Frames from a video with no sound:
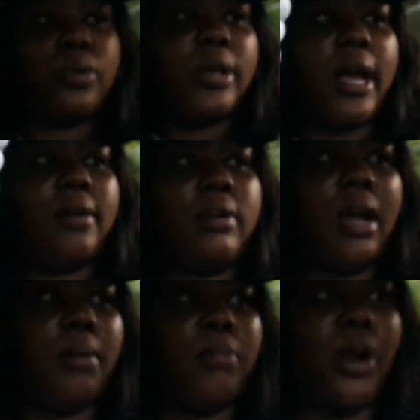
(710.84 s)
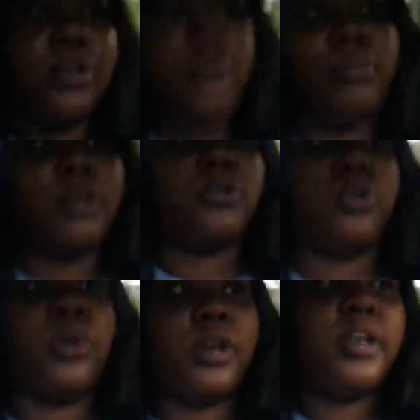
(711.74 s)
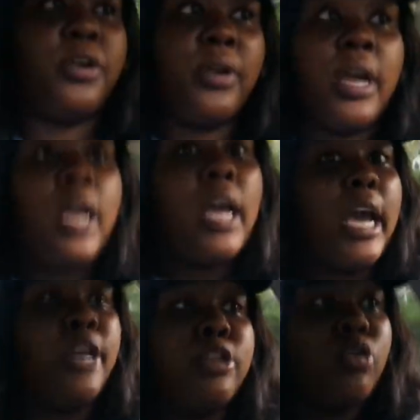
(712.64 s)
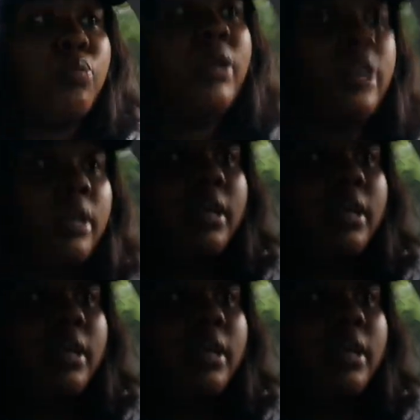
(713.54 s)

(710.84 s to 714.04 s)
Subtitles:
So yeah, now I'm graduating my social worker degree. And it took me